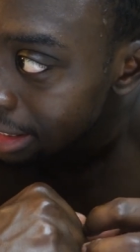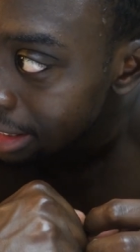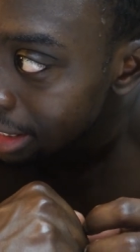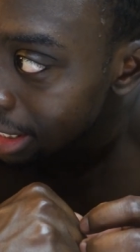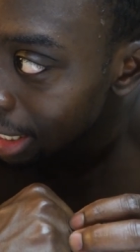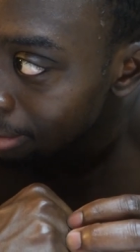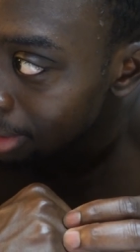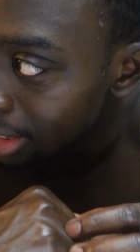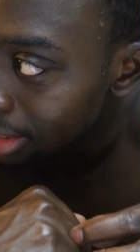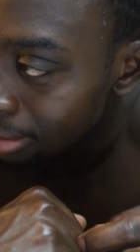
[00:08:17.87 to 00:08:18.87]
You know what I
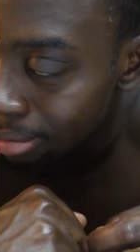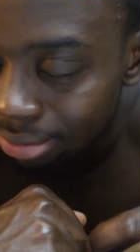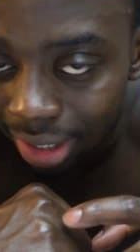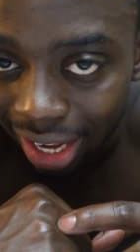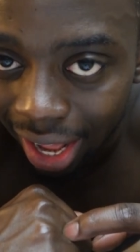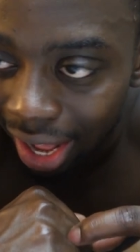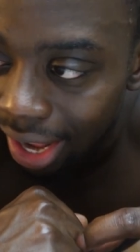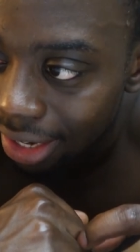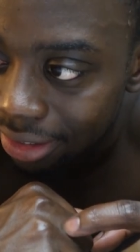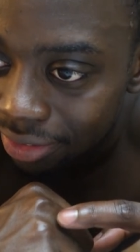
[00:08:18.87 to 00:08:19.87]
mean?
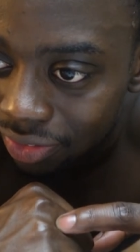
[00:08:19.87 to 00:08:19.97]
Yeah.